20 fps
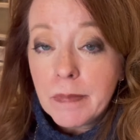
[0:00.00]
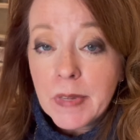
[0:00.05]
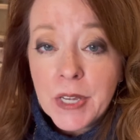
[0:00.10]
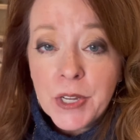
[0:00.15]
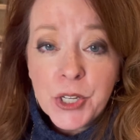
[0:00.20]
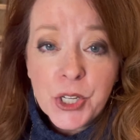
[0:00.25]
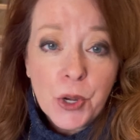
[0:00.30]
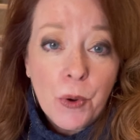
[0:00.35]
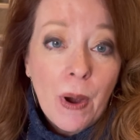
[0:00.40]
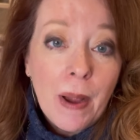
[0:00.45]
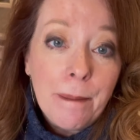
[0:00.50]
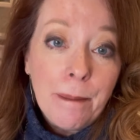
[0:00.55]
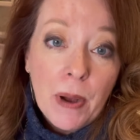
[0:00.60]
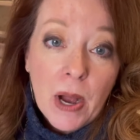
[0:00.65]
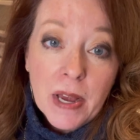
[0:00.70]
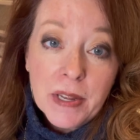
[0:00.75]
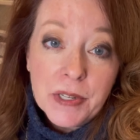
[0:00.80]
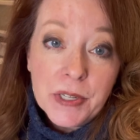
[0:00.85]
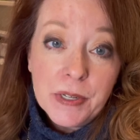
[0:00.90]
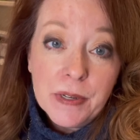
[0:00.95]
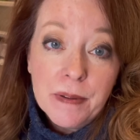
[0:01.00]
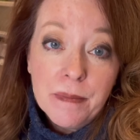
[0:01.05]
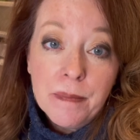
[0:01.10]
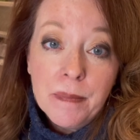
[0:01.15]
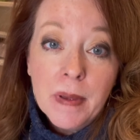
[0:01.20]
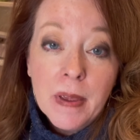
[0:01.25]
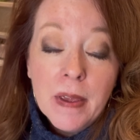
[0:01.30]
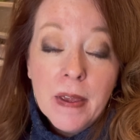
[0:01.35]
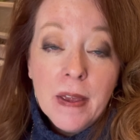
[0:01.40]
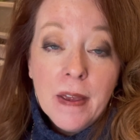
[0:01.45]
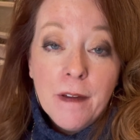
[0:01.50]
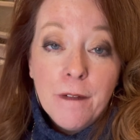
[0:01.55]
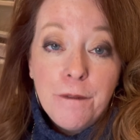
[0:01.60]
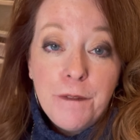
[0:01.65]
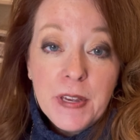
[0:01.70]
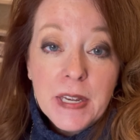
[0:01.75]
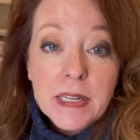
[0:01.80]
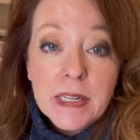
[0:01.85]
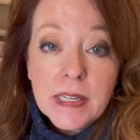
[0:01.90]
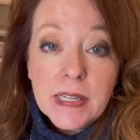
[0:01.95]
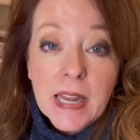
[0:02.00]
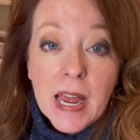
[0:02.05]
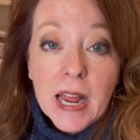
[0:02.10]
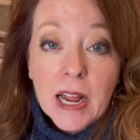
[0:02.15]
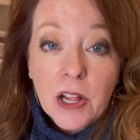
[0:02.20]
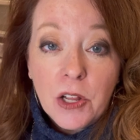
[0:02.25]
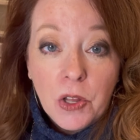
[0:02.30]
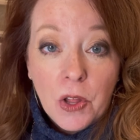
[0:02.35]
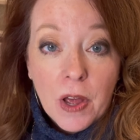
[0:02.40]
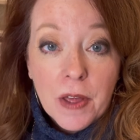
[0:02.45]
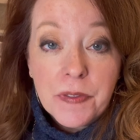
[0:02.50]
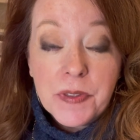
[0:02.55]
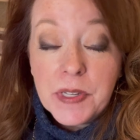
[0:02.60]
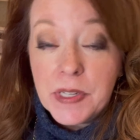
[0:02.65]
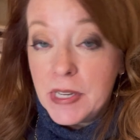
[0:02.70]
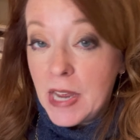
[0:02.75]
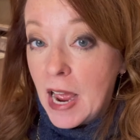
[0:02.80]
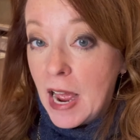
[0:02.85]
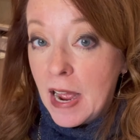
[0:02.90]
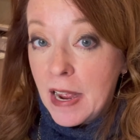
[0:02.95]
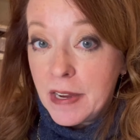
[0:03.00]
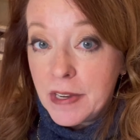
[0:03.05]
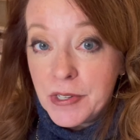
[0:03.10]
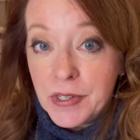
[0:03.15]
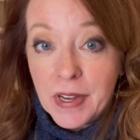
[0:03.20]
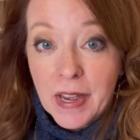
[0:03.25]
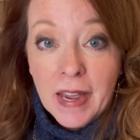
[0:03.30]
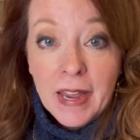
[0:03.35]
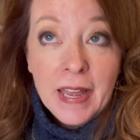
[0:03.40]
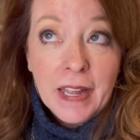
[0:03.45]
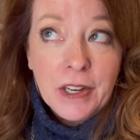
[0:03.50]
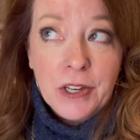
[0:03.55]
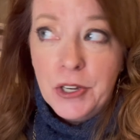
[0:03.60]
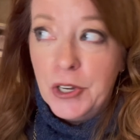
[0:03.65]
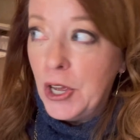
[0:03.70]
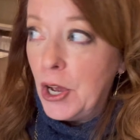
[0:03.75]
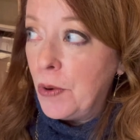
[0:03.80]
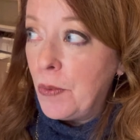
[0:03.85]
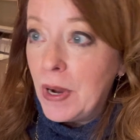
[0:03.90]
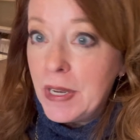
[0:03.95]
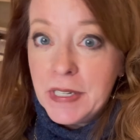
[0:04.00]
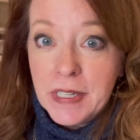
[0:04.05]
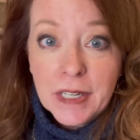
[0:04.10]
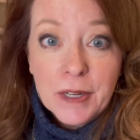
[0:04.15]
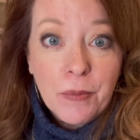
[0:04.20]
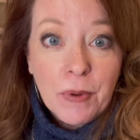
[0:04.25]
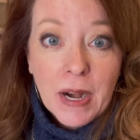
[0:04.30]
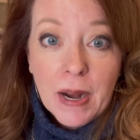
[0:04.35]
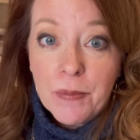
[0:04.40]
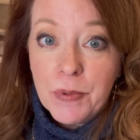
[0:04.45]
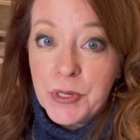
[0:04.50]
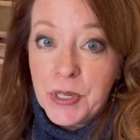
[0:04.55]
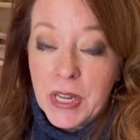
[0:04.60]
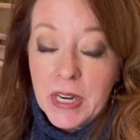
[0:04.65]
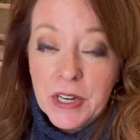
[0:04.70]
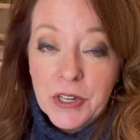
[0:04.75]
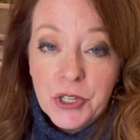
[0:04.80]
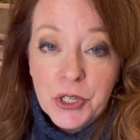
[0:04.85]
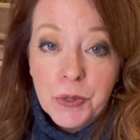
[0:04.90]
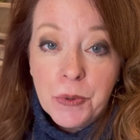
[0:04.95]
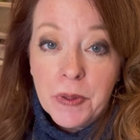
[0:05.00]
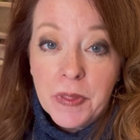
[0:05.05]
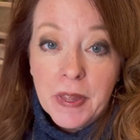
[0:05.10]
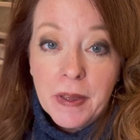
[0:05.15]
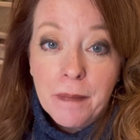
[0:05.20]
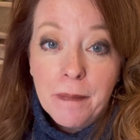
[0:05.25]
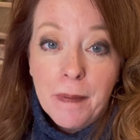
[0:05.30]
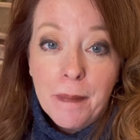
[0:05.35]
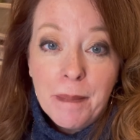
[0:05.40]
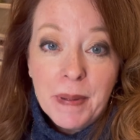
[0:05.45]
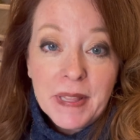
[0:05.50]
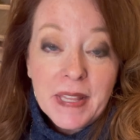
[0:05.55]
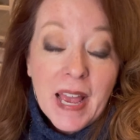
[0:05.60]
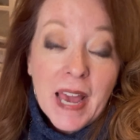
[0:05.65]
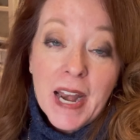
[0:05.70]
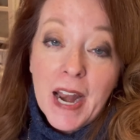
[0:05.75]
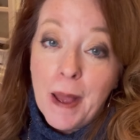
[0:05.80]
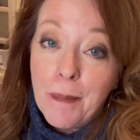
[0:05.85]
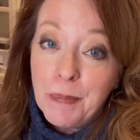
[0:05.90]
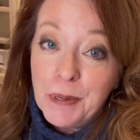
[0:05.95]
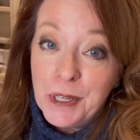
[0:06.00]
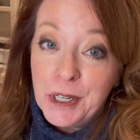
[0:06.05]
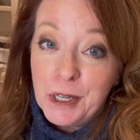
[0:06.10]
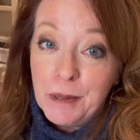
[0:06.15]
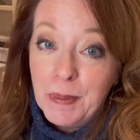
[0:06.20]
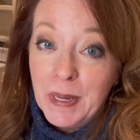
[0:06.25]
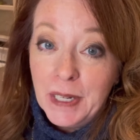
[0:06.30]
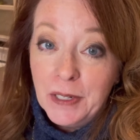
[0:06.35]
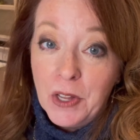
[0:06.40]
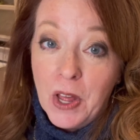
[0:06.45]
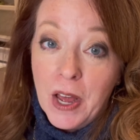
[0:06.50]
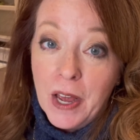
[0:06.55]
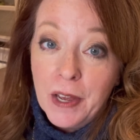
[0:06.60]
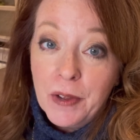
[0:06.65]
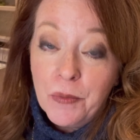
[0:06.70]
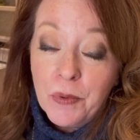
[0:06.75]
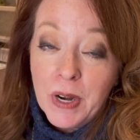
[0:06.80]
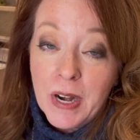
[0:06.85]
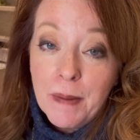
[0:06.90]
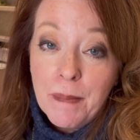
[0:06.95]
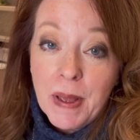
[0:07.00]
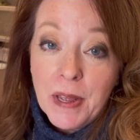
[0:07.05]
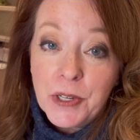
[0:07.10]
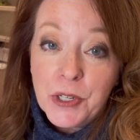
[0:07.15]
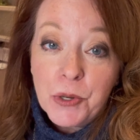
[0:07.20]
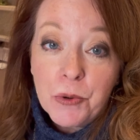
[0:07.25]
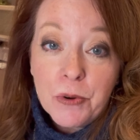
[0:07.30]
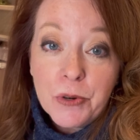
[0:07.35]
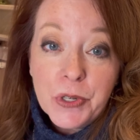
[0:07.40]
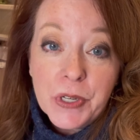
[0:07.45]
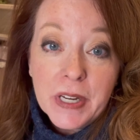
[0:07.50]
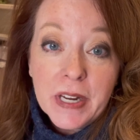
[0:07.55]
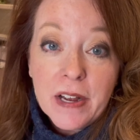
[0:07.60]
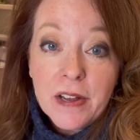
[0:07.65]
So I bought some feed sack cloth sacks. I had no idea what I was going to do with them, but that happens to me a lot when I'm outsourcing.